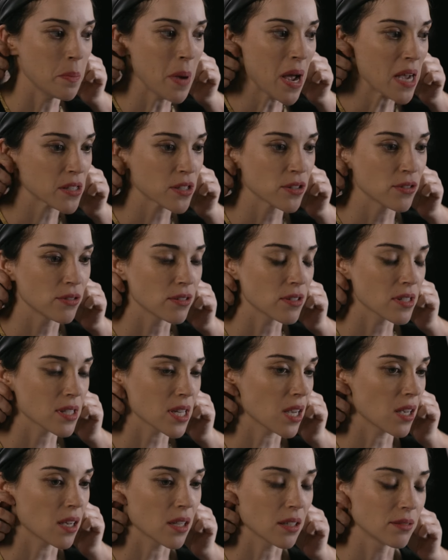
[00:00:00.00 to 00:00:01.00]
Ambassador
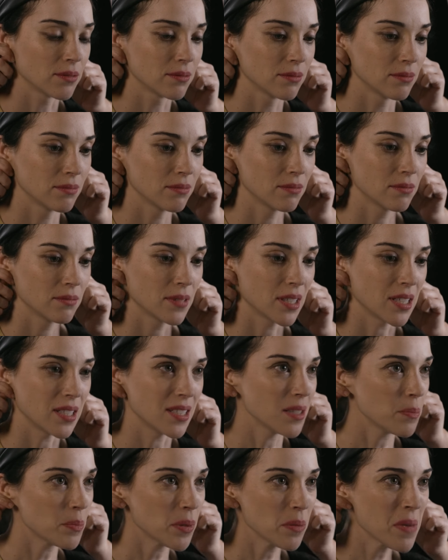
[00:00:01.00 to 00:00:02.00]
is like a
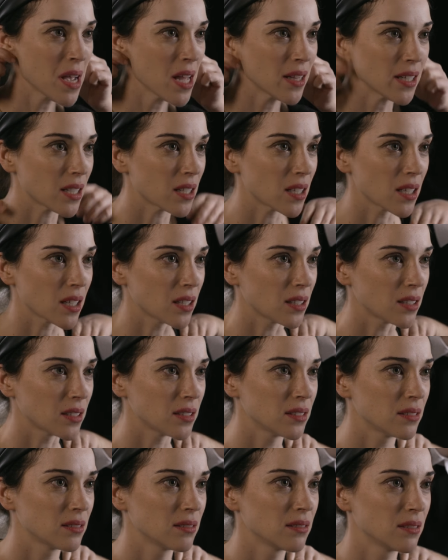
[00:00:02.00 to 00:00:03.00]
diplomat, like a